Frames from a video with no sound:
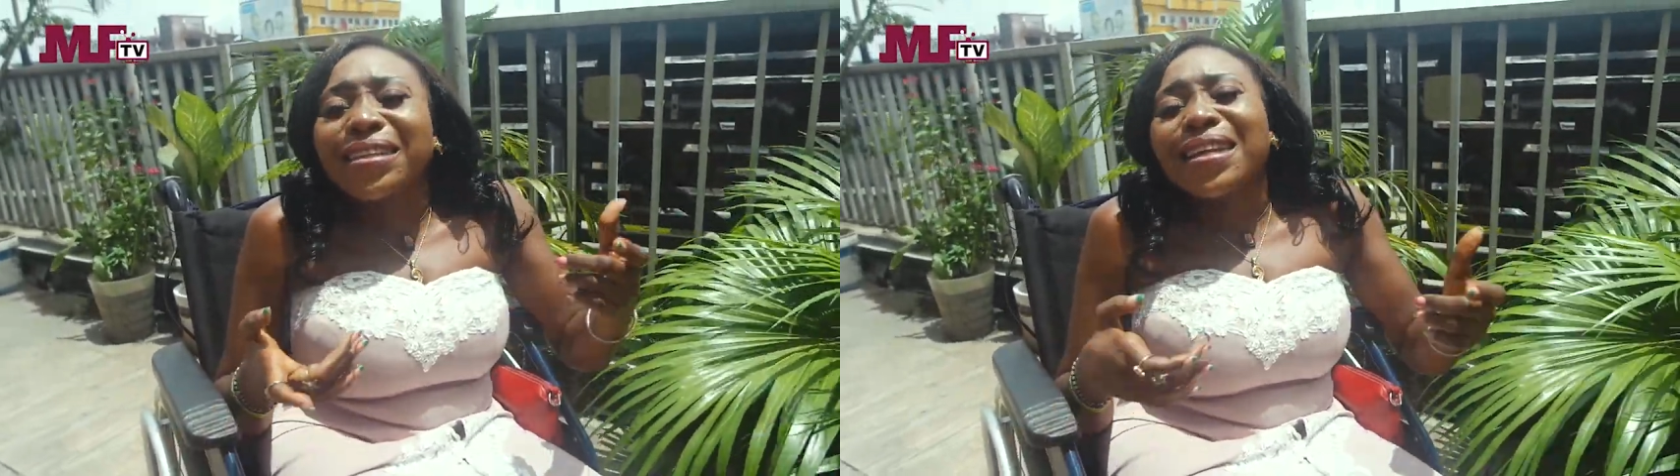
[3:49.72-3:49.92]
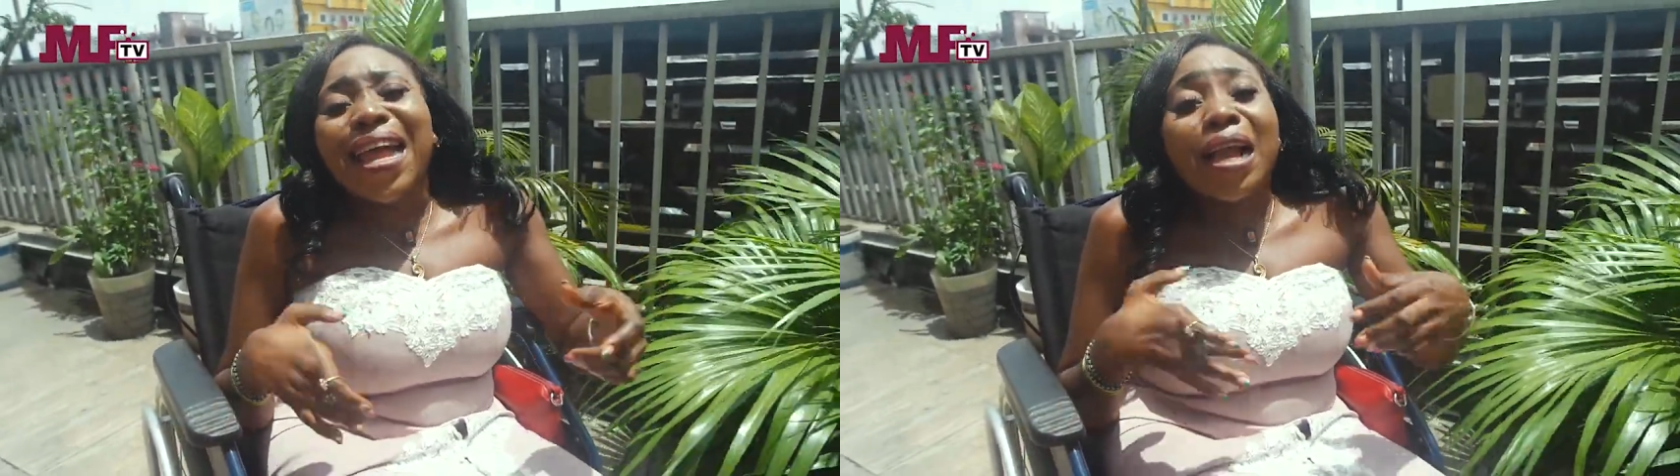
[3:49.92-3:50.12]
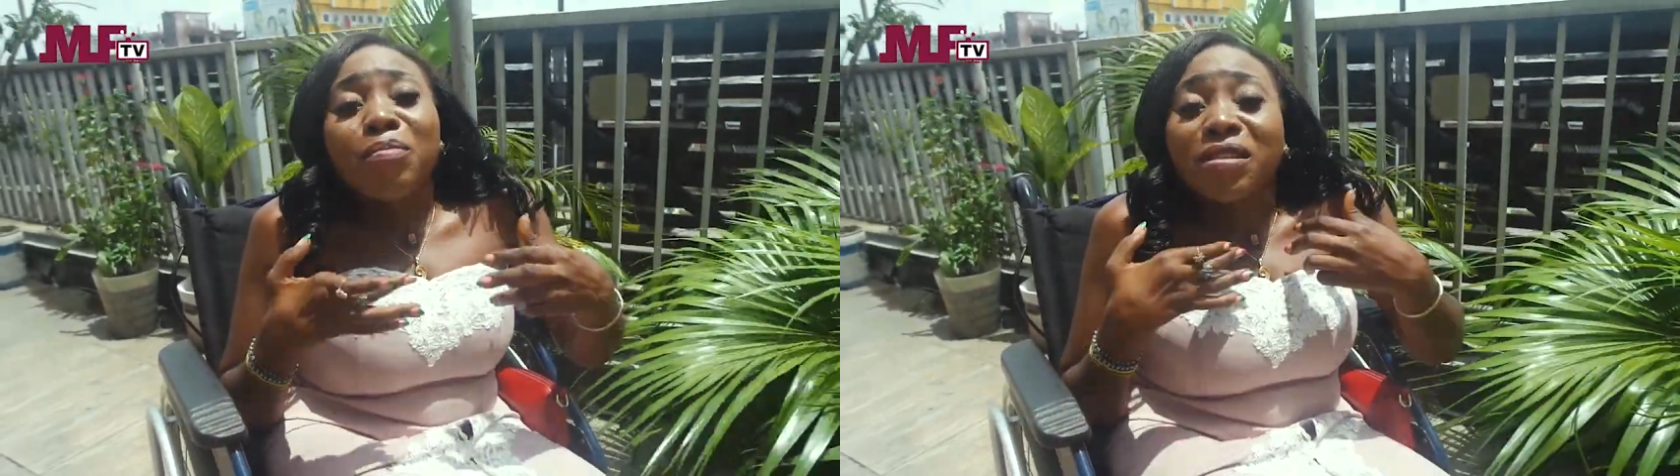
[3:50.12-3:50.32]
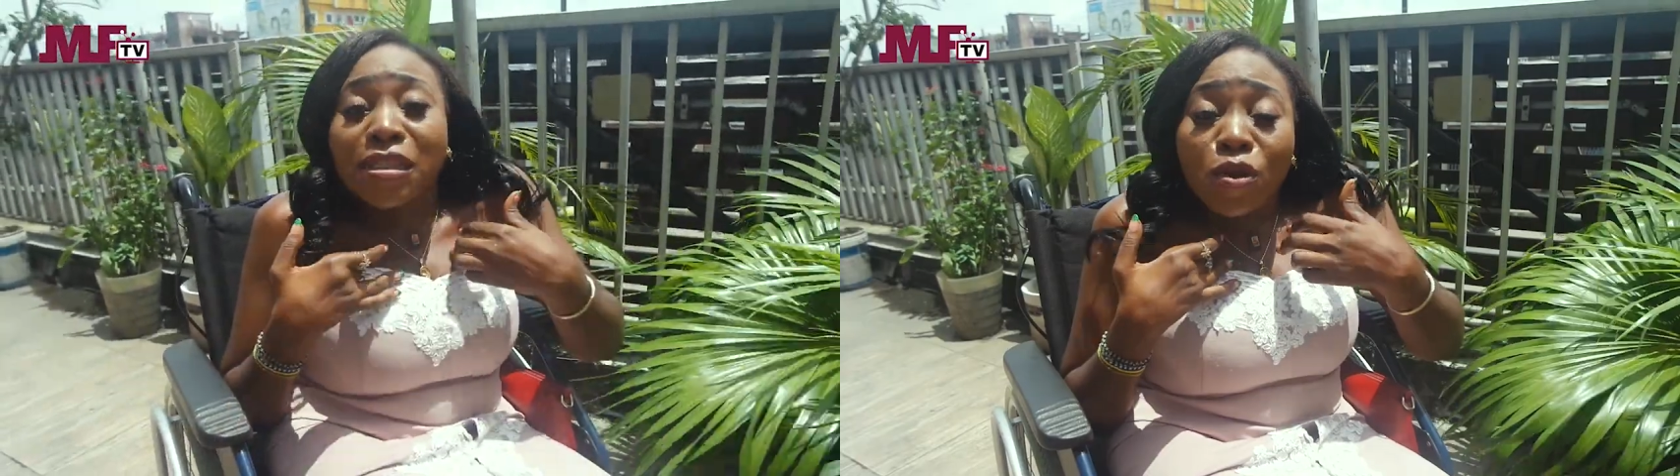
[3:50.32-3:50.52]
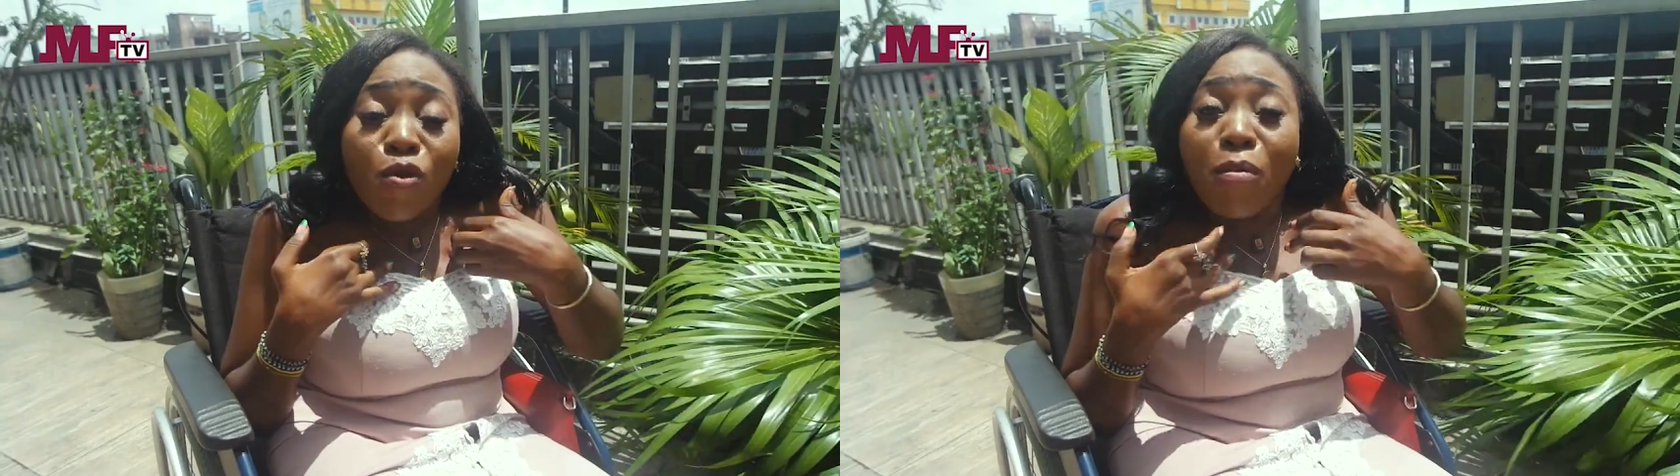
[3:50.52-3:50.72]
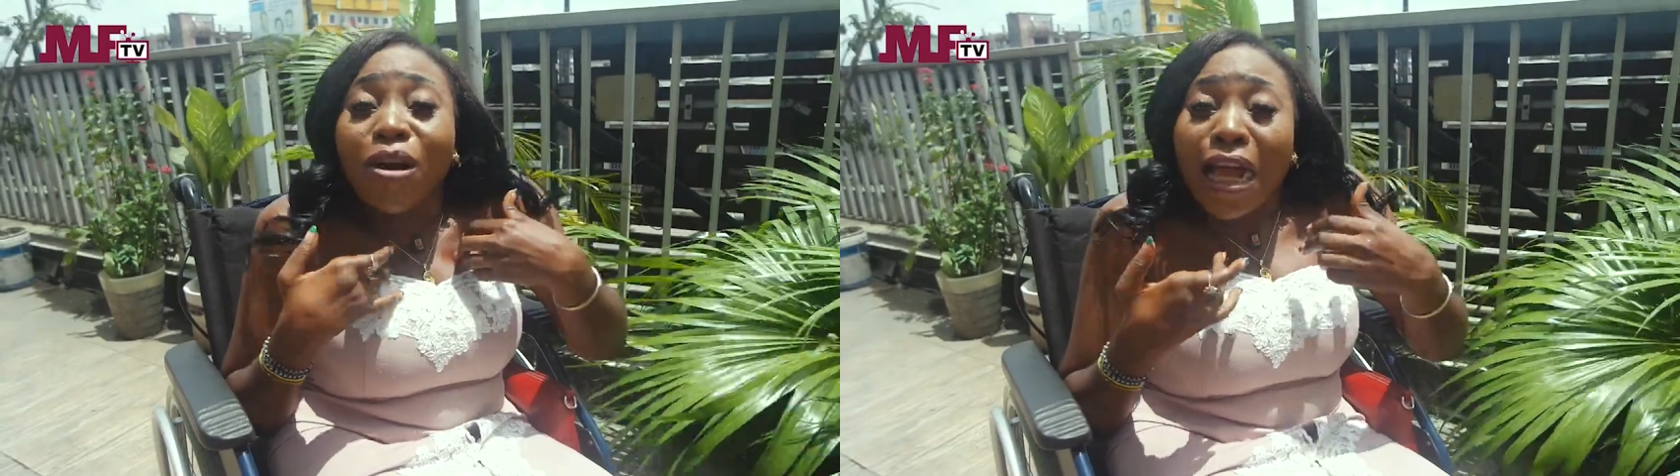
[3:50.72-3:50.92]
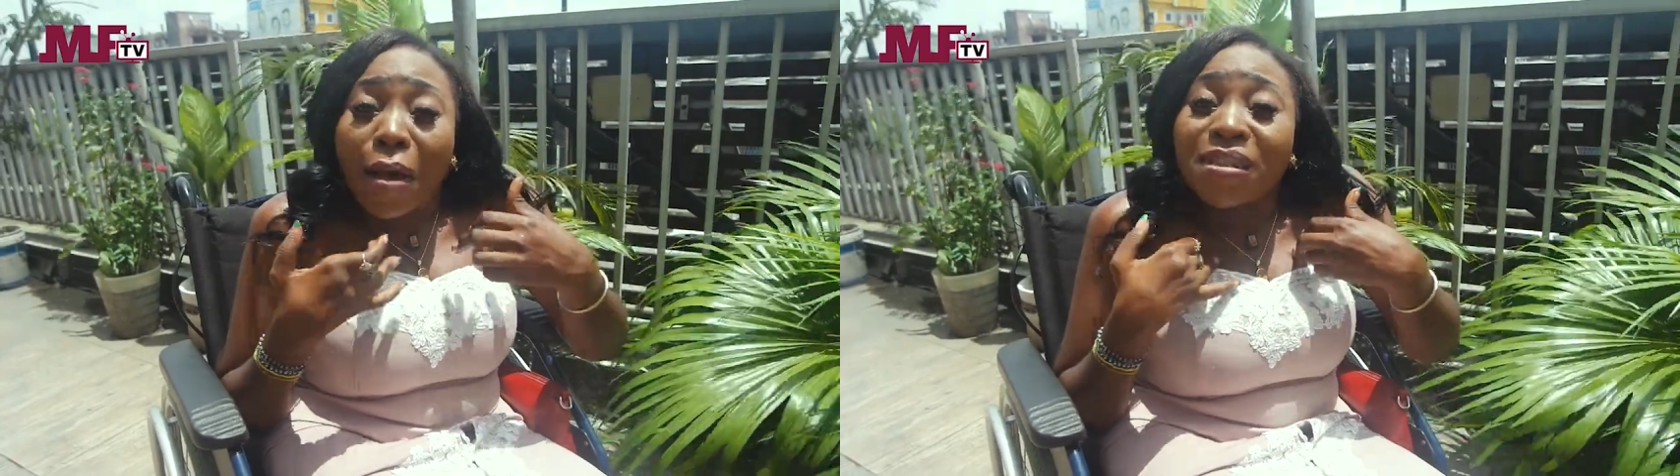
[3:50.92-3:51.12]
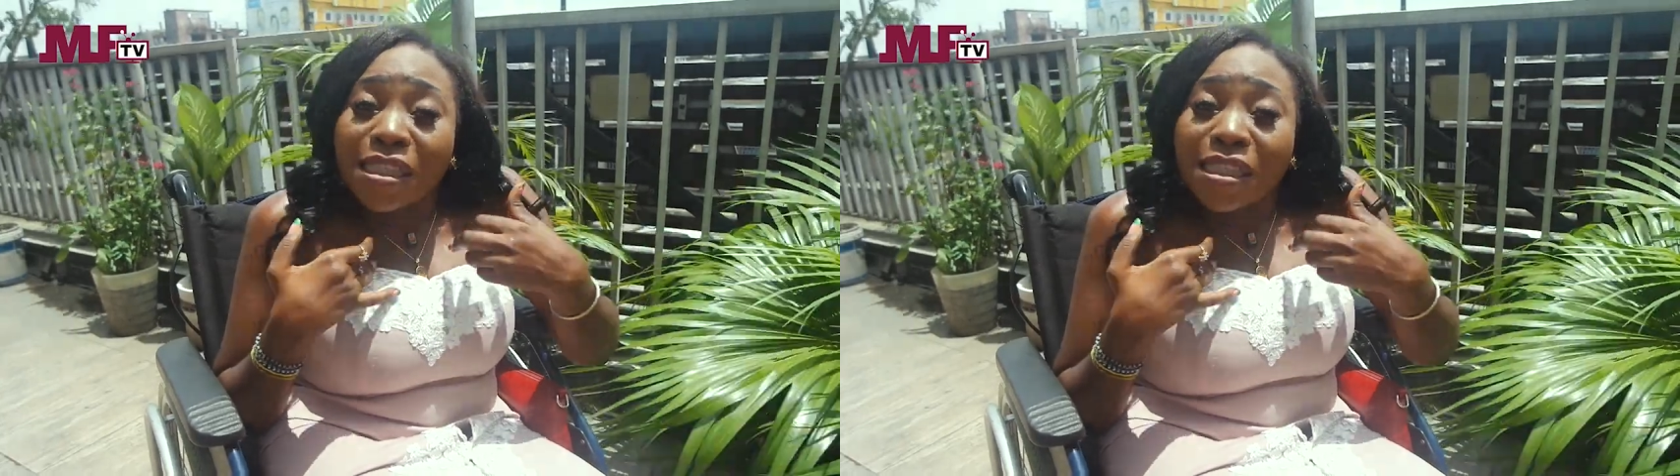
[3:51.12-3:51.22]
Like single mother, I'm